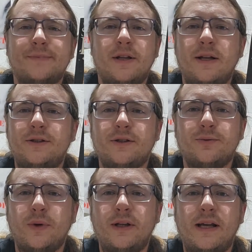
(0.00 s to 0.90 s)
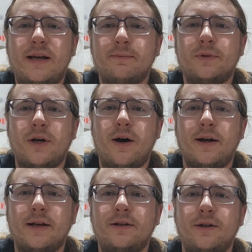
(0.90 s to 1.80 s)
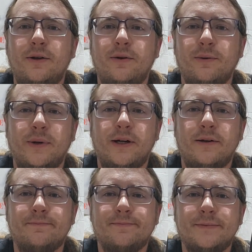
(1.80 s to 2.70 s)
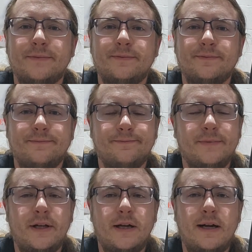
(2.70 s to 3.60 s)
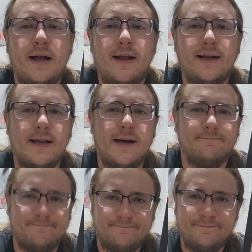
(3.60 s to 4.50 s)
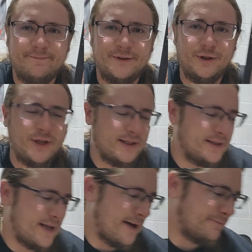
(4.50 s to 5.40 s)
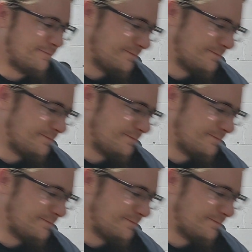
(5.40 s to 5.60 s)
It's just really him talking to you, the reader. I like that. So check this out.